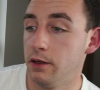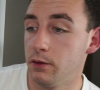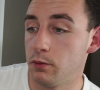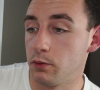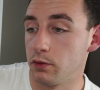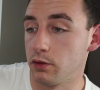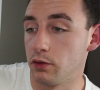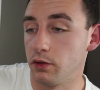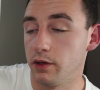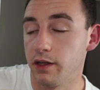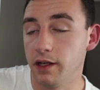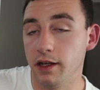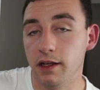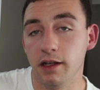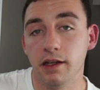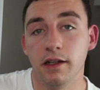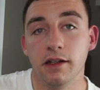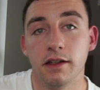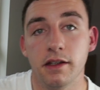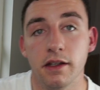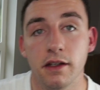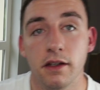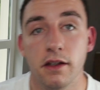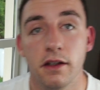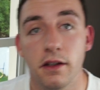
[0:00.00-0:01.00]
We're going to hit
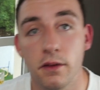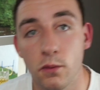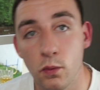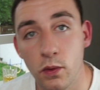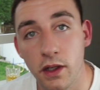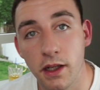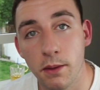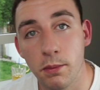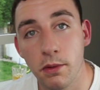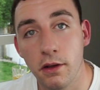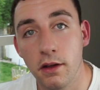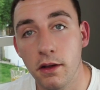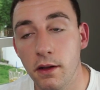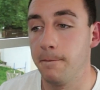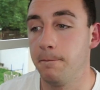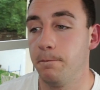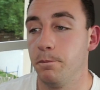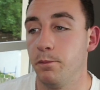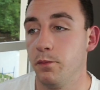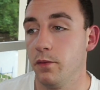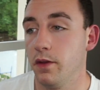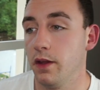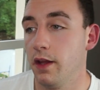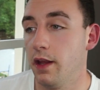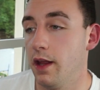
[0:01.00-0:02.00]
into Webull.
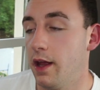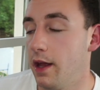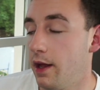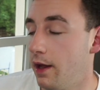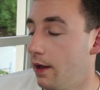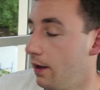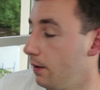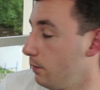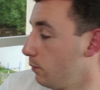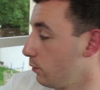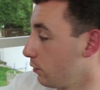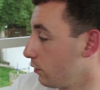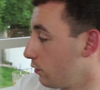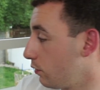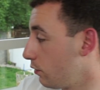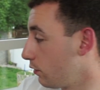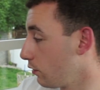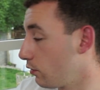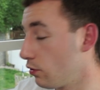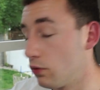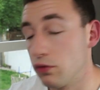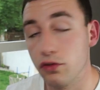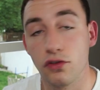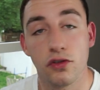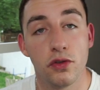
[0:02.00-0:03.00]
We're going to
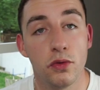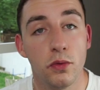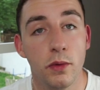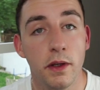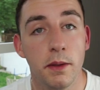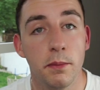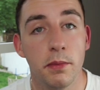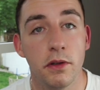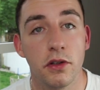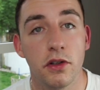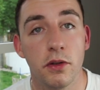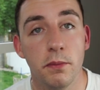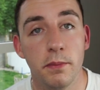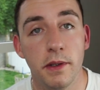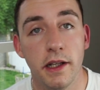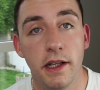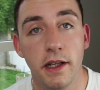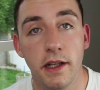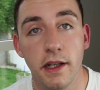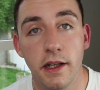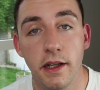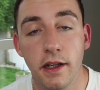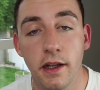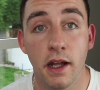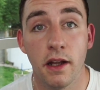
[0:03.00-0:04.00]
go through Webull
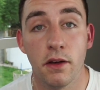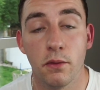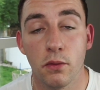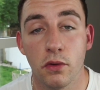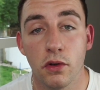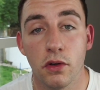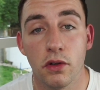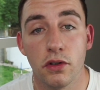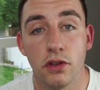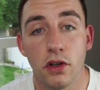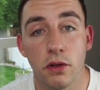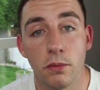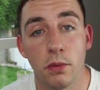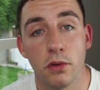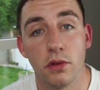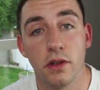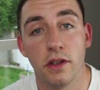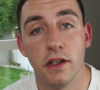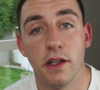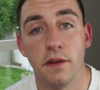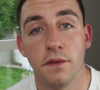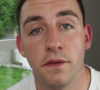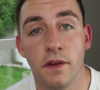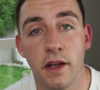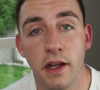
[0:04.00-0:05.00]
completely. We're going to talk about the
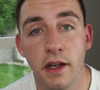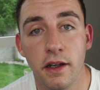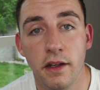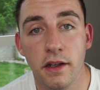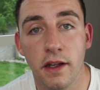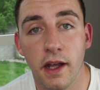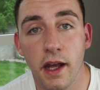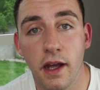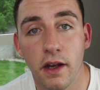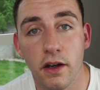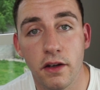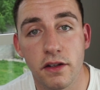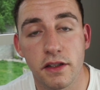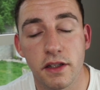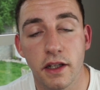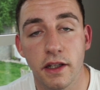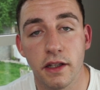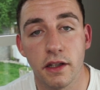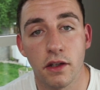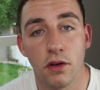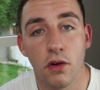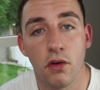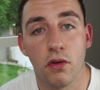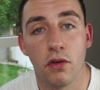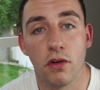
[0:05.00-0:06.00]
different indicators like
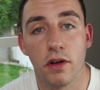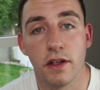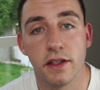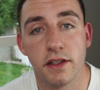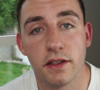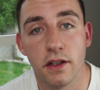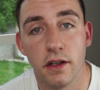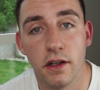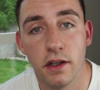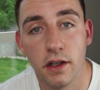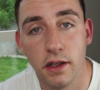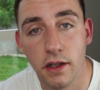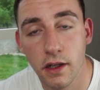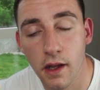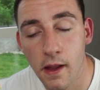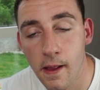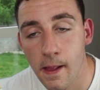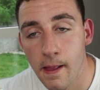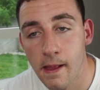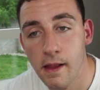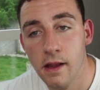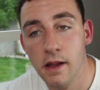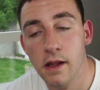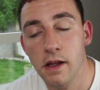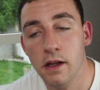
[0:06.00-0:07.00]
the RSI.
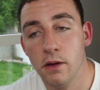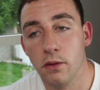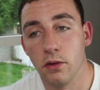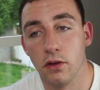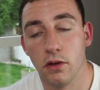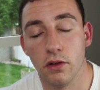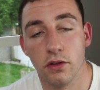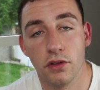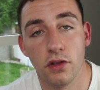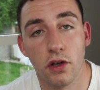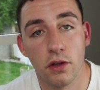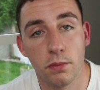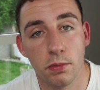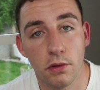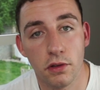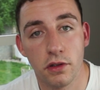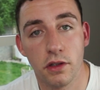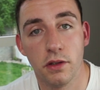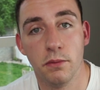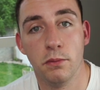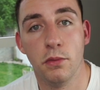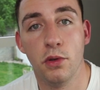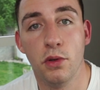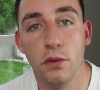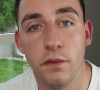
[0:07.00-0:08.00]
We're going to talk about
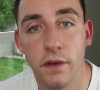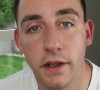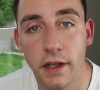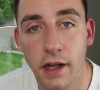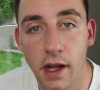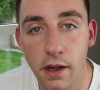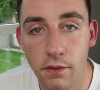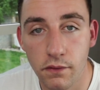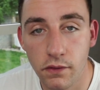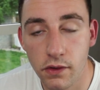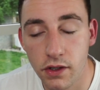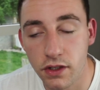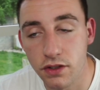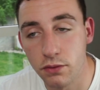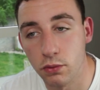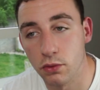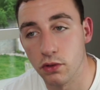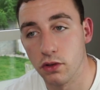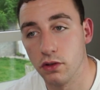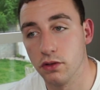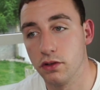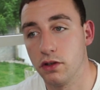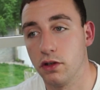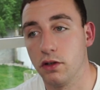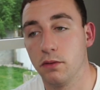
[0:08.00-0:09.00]
the moving average. We're
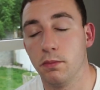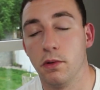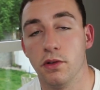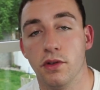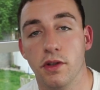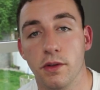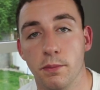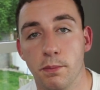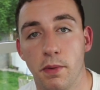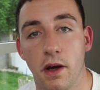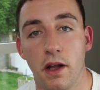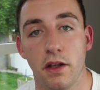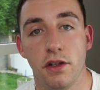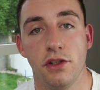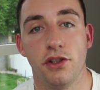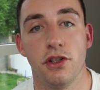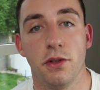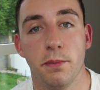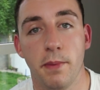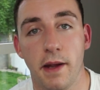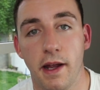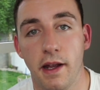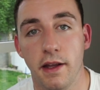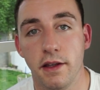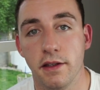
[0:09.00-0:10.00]
going to talk about the Bollinger
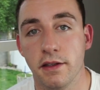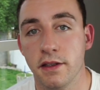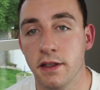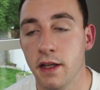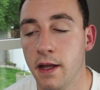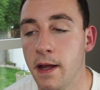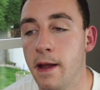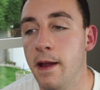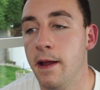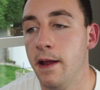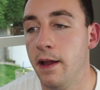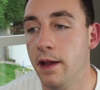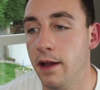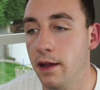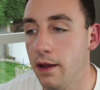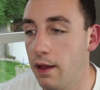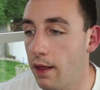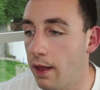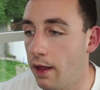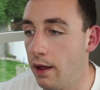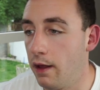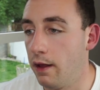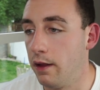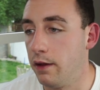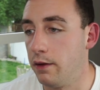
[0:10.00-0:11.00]
Bands,
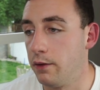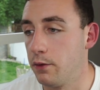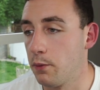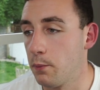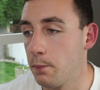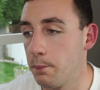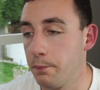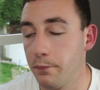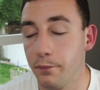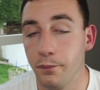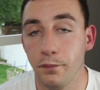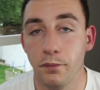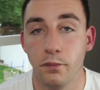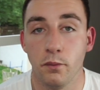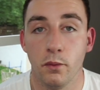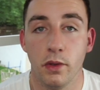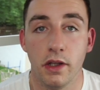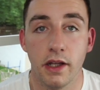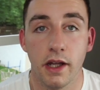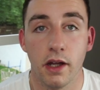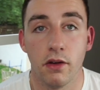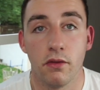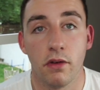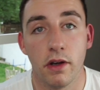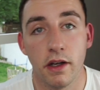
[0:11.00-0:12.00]
and we'll
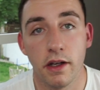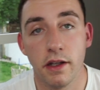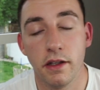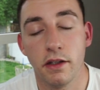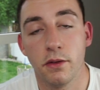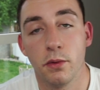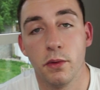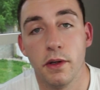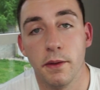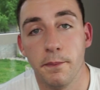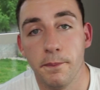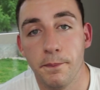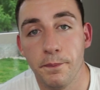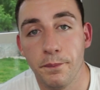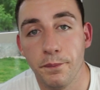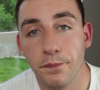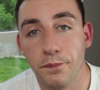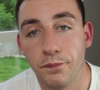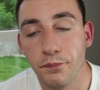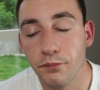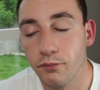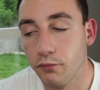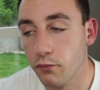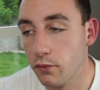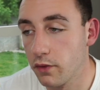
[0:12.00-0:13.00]
get right into it.
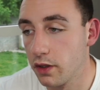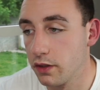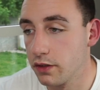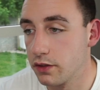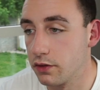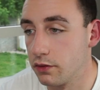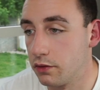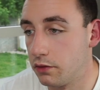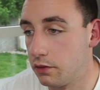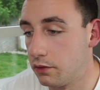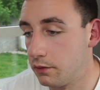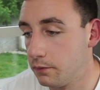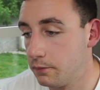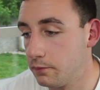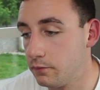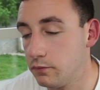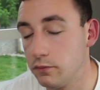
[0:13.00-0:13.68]
So,